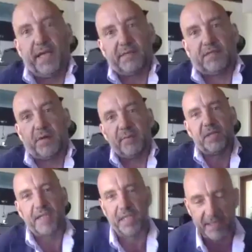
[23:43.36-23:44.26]

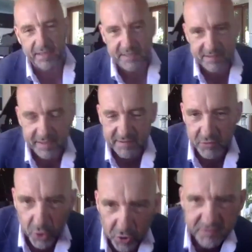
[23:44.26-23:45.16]
trembling like this, it's an
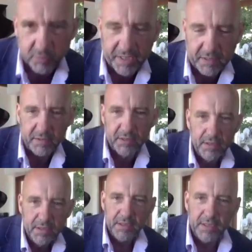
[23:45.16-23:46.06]
earthquake.
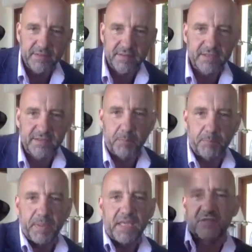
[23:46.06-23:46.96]
It's the
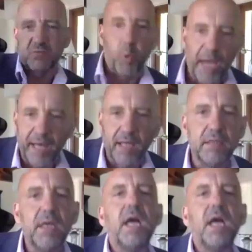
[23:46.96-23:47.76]
biggest whale